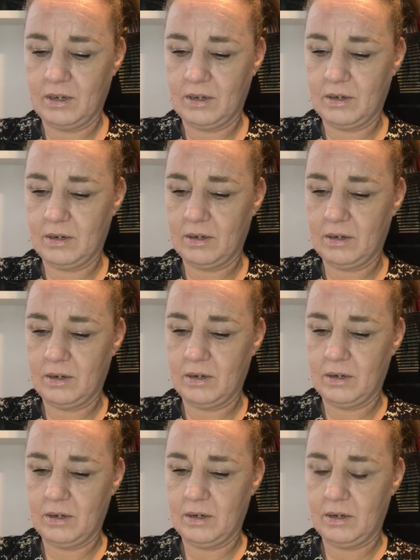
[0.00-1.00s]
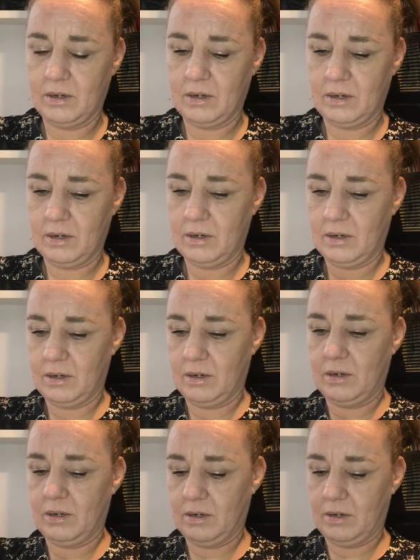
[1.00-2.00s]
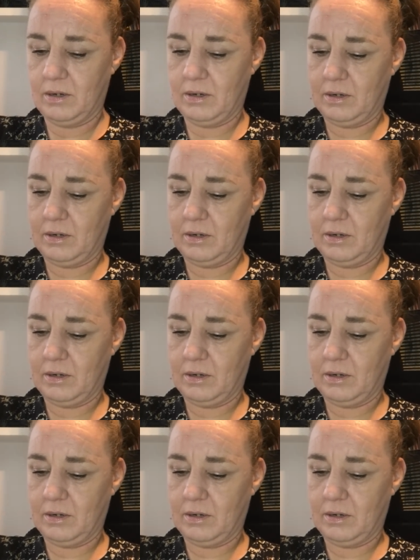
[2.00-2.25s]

No one is speaking in this clip.